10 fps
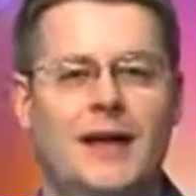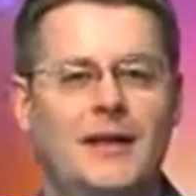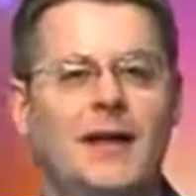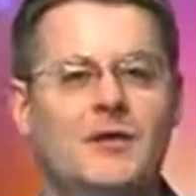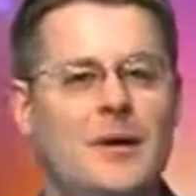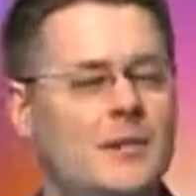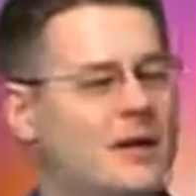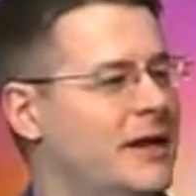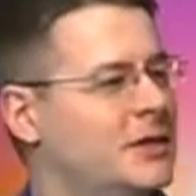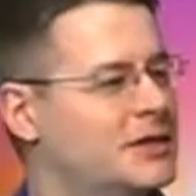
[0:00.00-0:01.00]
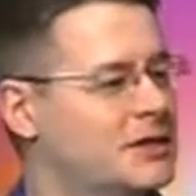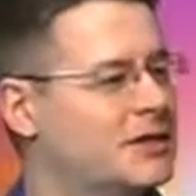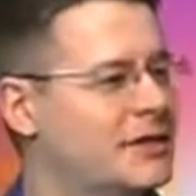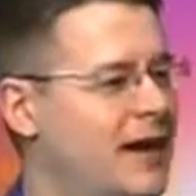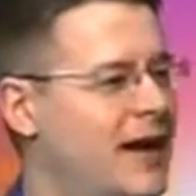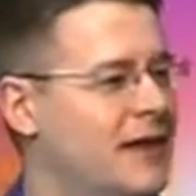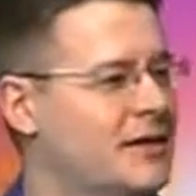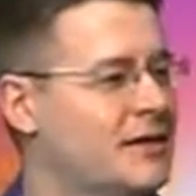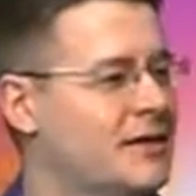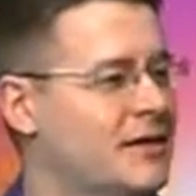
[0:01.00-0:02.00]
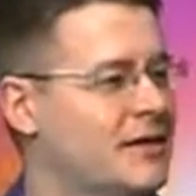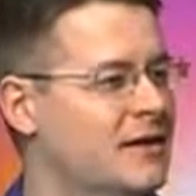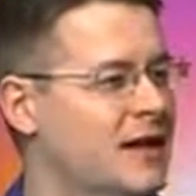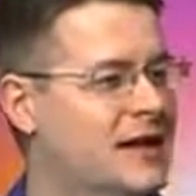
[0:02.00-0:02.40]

And then, remember, he was crucified mm-hmm.